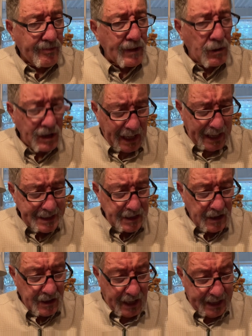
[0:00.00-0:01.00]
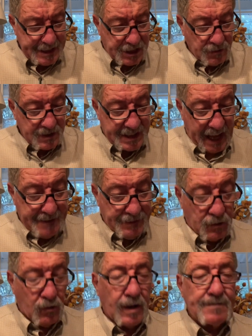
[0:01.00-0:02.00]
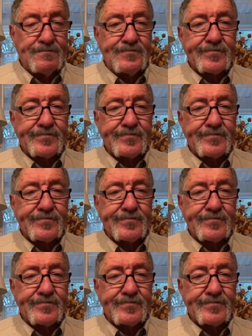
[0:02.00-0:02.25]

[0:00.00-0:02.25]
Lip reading: Well, Elijah was having one.